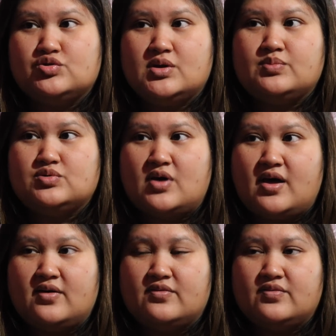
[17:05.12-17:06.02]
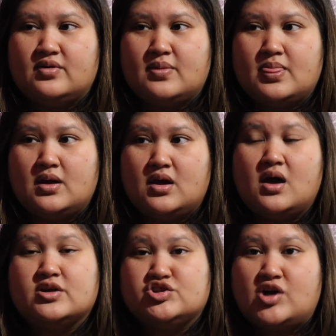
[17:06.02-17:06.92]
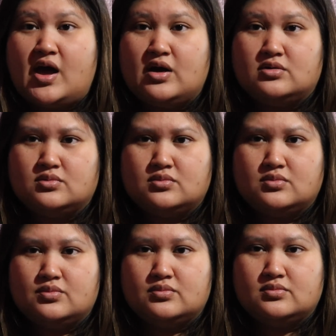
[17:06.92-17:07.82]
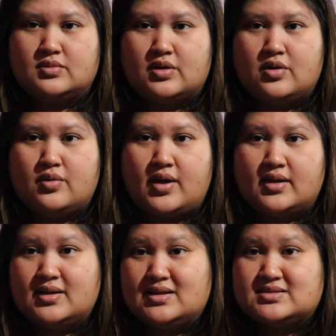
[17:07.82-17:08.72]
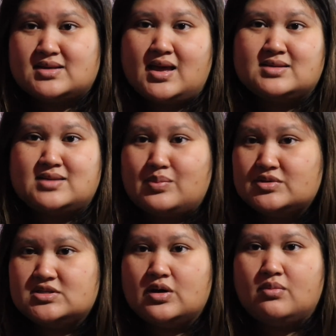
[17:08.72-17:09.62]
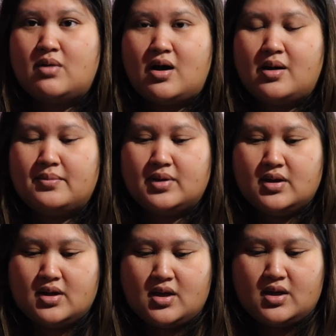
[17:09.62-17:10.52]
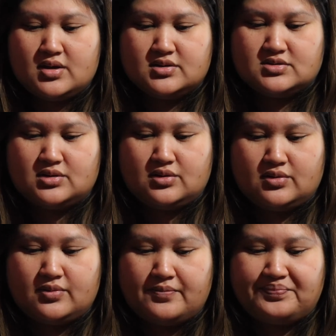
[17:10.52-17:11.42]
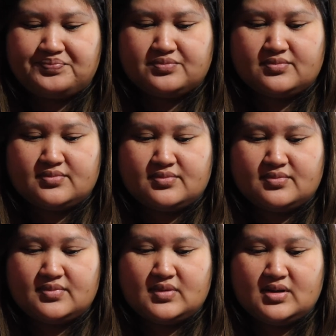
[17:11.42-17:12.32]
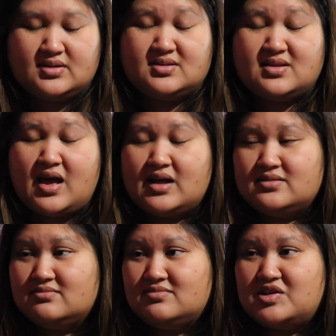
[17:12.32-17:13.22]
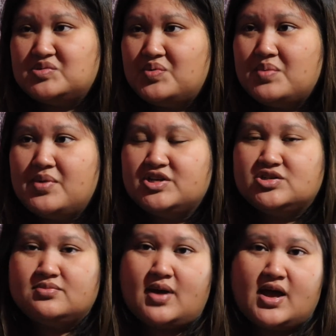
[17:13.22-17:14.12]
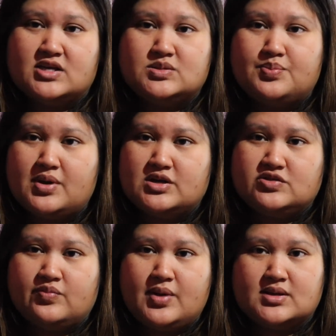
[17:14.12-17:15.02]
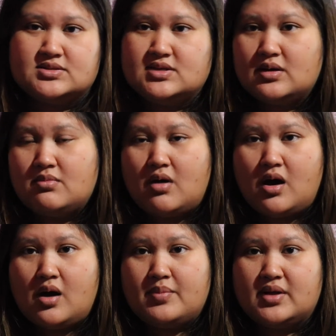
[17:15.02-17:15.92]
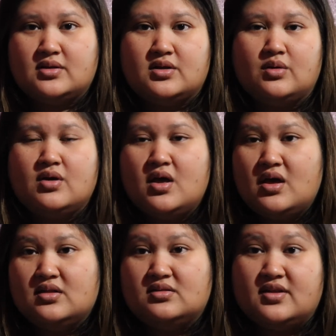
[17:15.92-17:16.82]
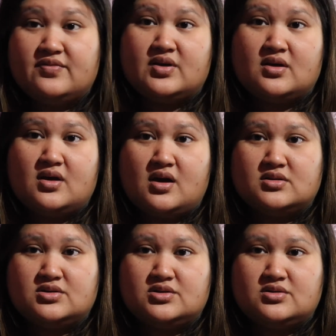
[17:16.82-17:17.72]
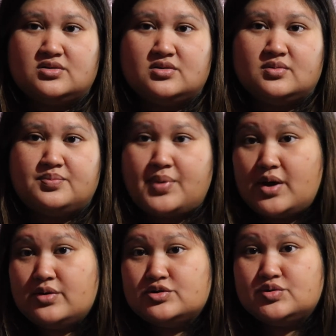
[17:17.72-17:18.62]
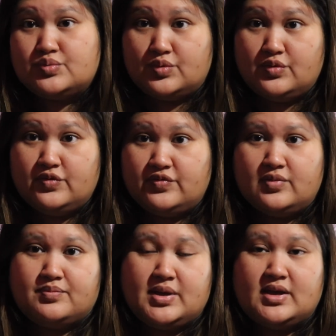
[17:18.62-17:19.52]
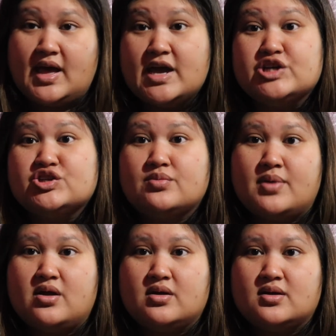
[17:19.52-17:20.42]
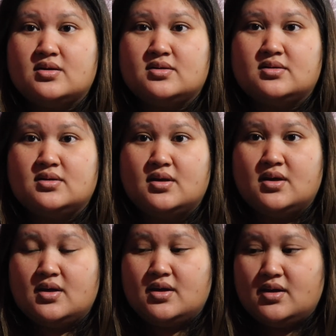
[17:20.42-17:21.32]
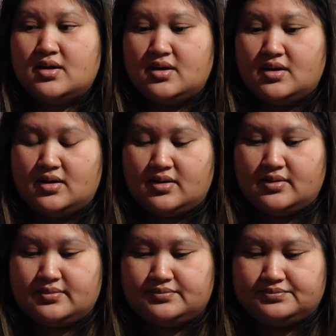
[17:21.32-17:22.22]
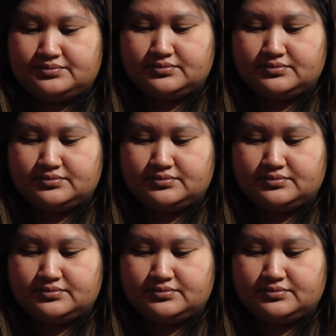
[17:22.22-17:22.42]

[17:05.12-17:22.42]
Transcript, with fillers: dream to have a child you know and in this case i'm a single mom so that that's pretty much my experience of being a single mom and you know living under parents' roof, being Asian American. Um,